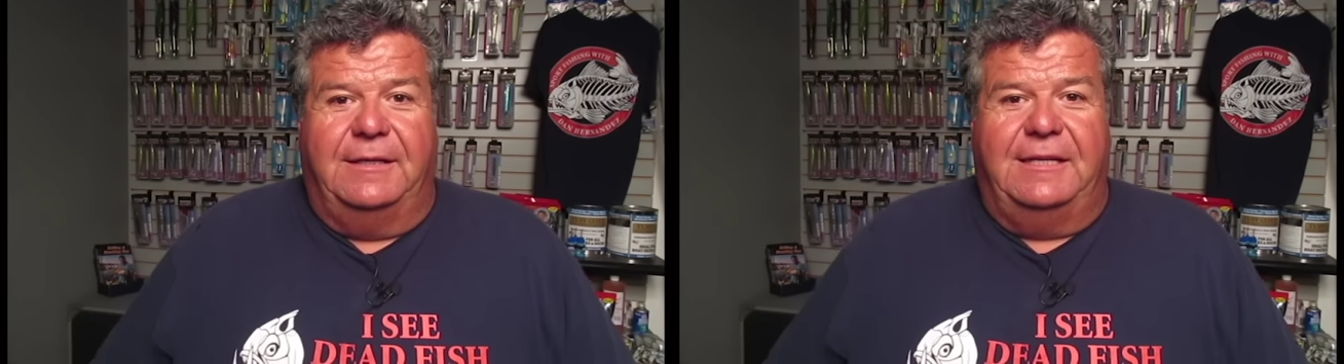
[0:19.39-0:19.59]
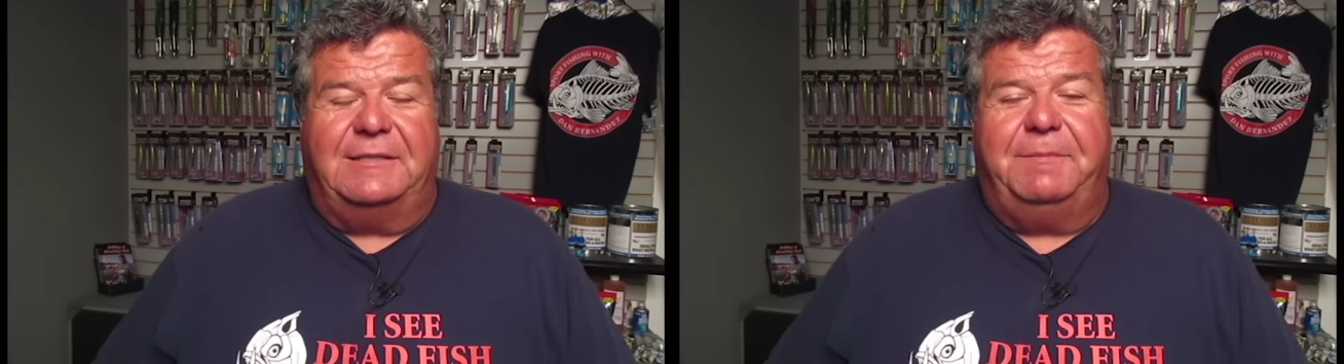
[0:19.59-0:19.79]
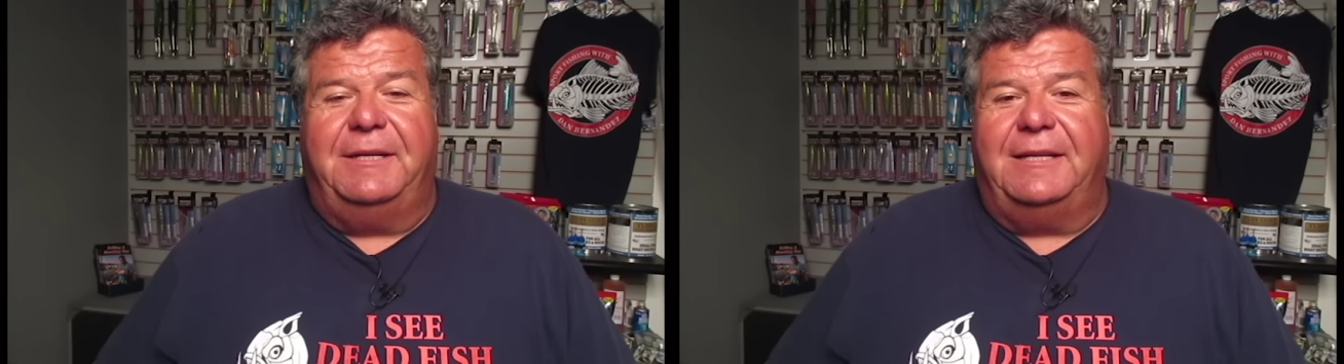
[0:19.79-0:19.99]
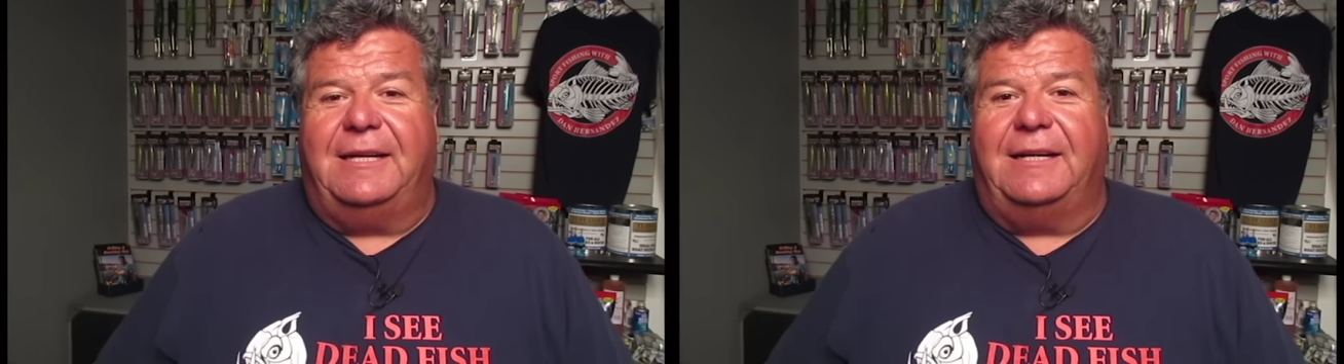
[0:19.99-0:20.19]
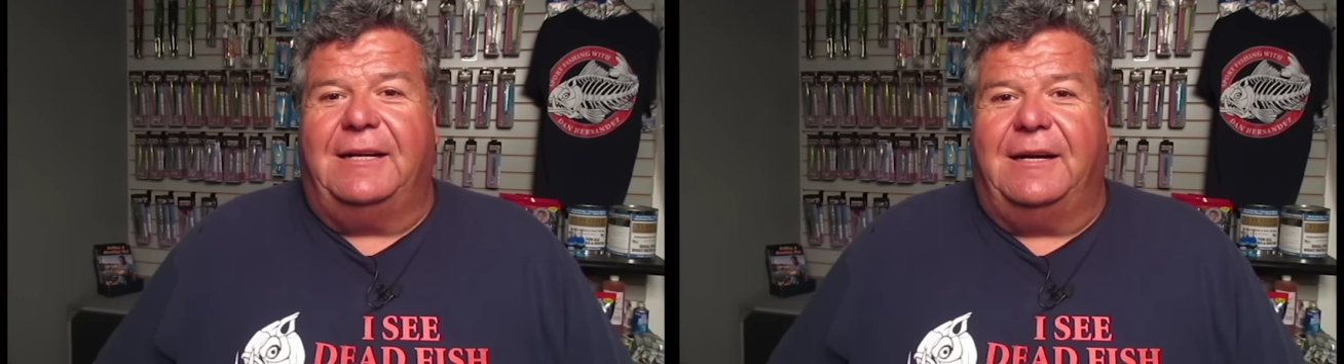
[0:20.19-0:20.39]
It's been
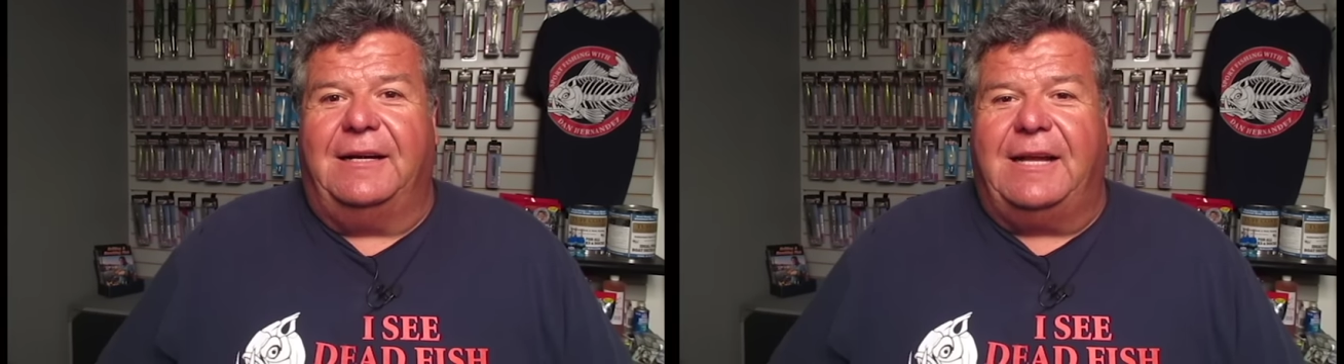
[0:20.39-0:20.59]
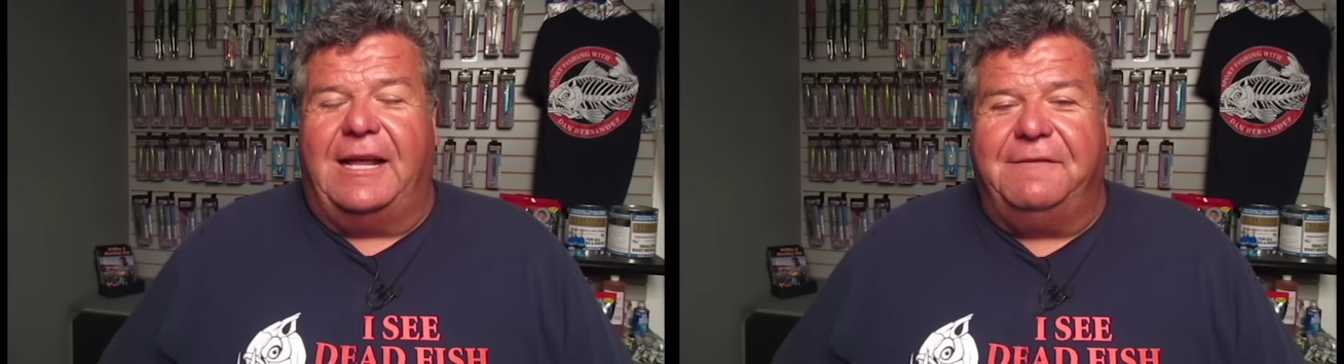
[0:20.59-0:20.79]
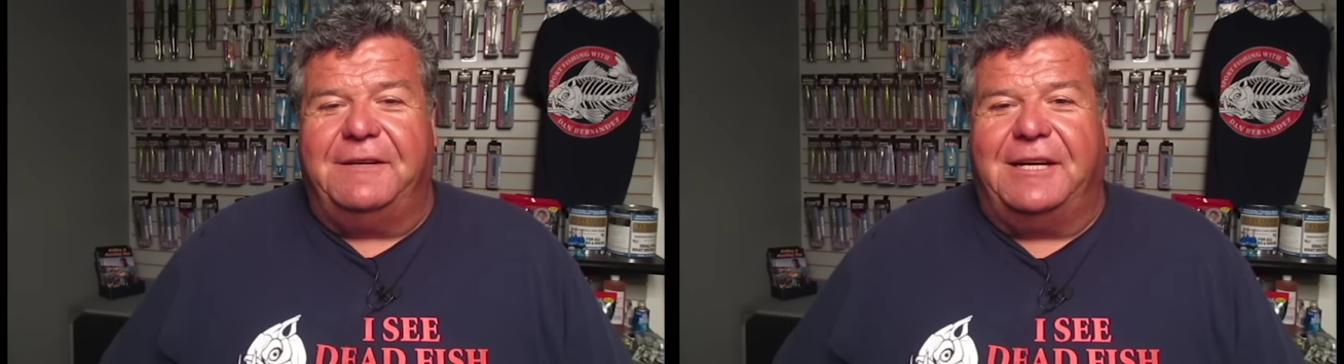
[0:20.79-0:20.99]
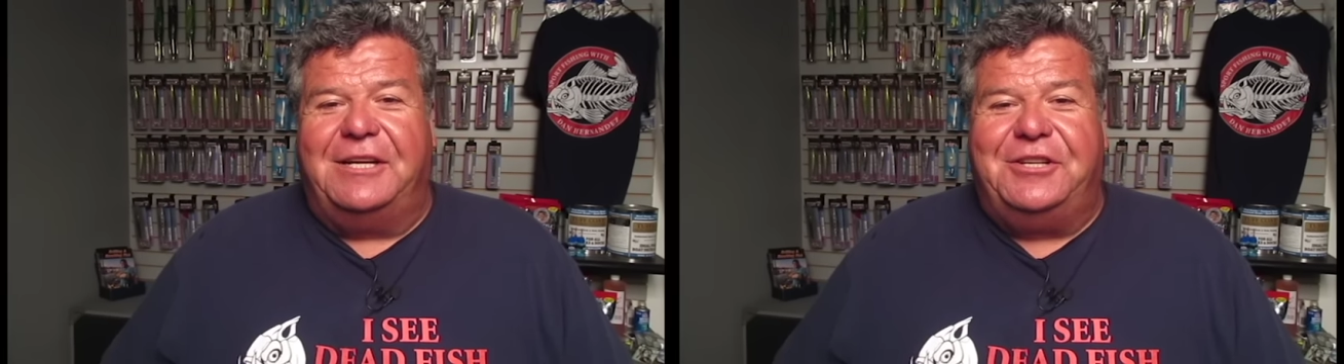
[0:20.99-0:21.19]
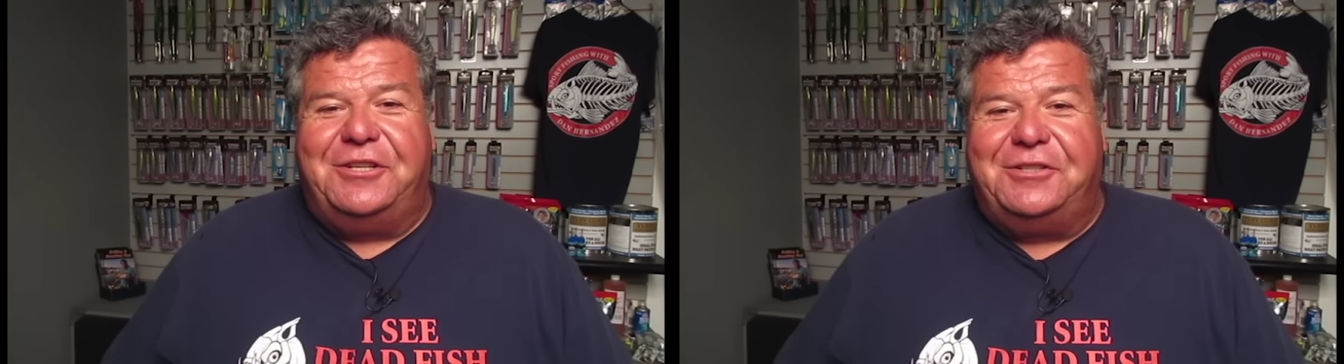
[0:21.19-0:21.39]
a kind of an
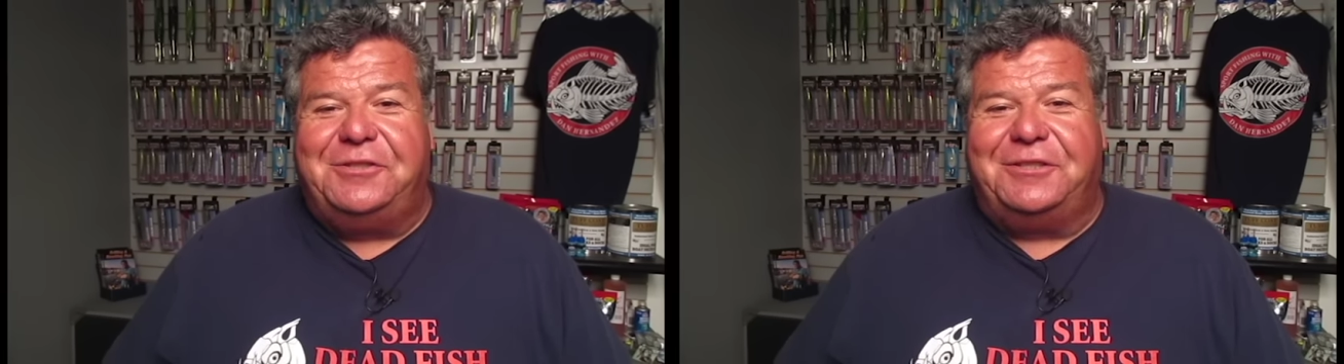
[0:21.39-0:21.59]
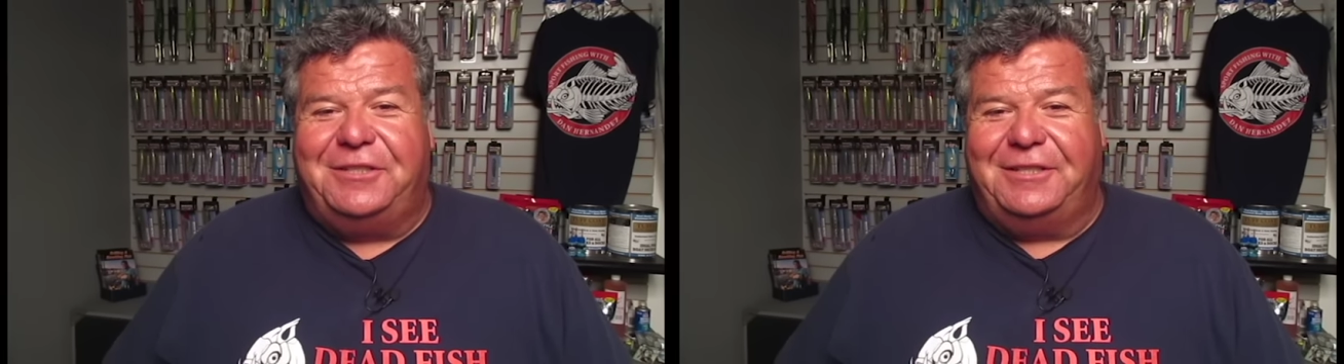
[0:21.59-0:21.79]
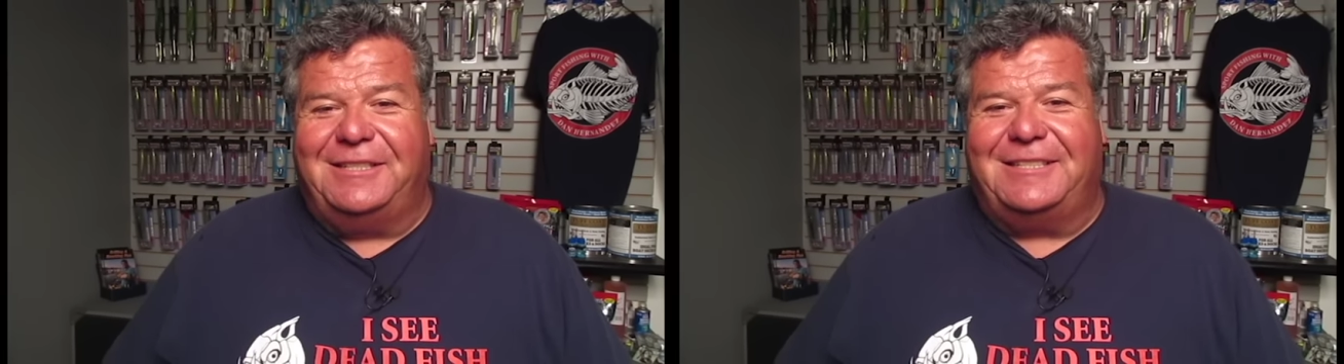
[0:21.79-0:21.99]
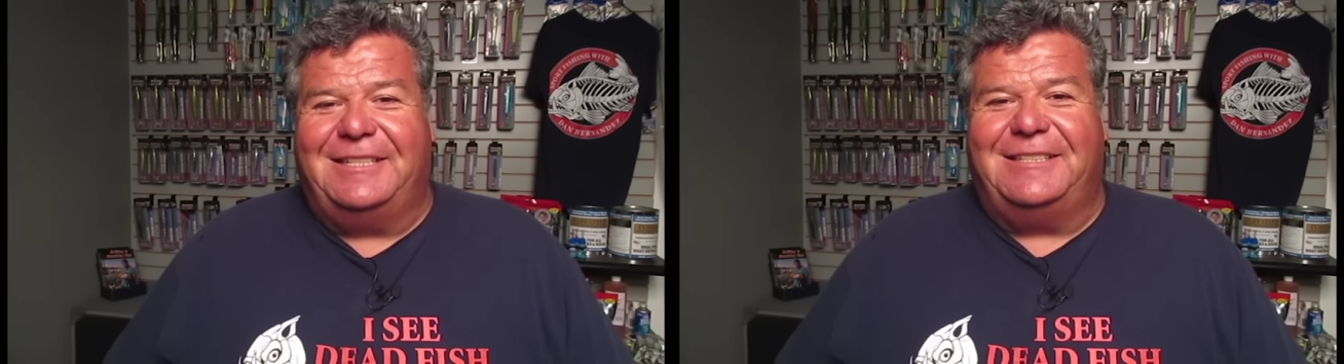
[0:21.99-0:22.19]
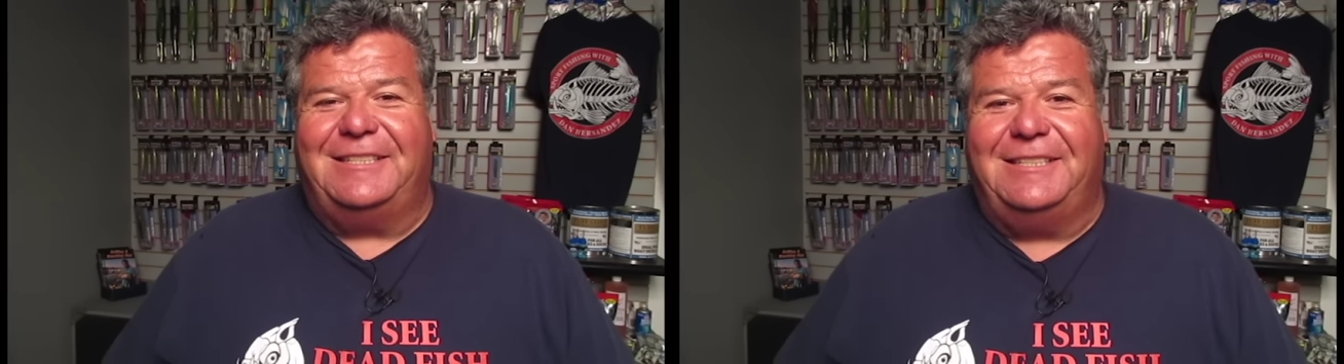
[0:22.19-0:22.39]
unusual tuna
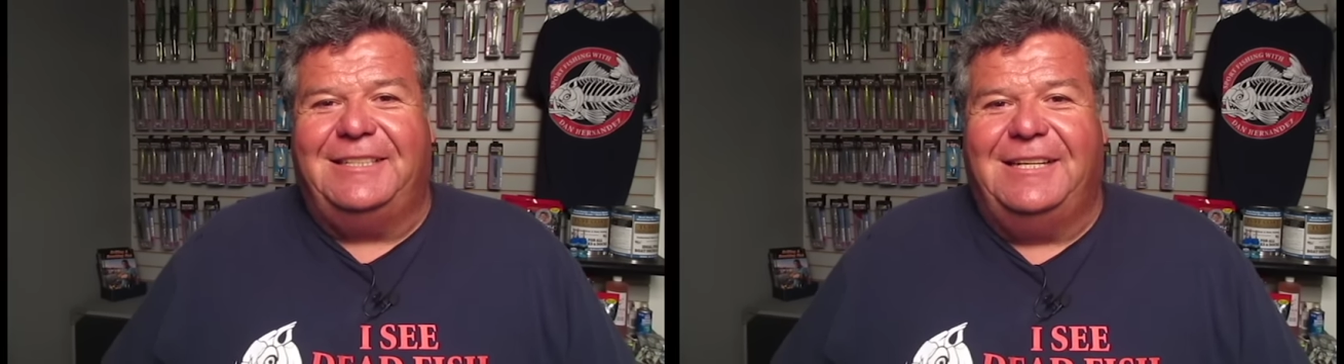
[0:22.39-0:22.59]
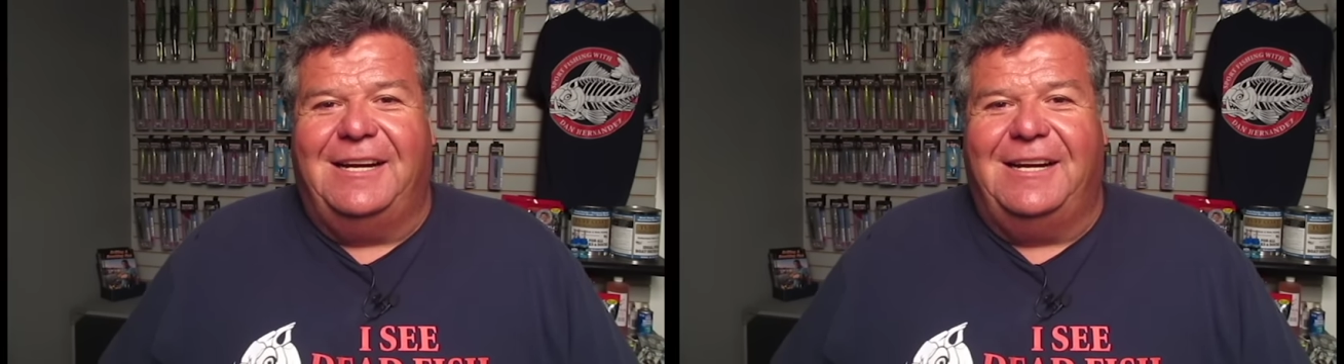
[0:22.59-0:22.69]
season.